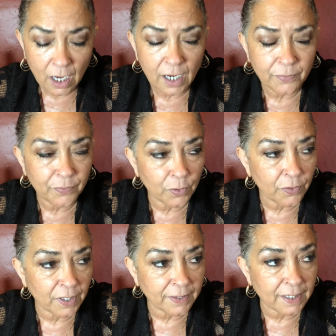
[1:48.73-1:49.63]
i feel
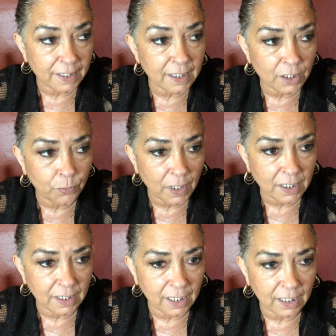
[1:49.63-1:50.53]
that this is
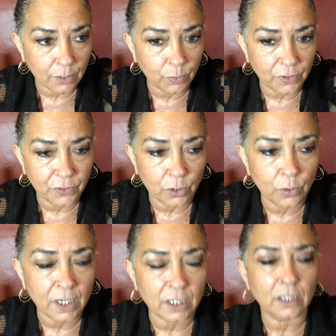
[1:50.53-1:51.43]
resonating with you
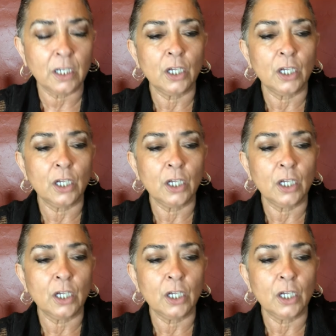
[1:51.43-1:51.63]
and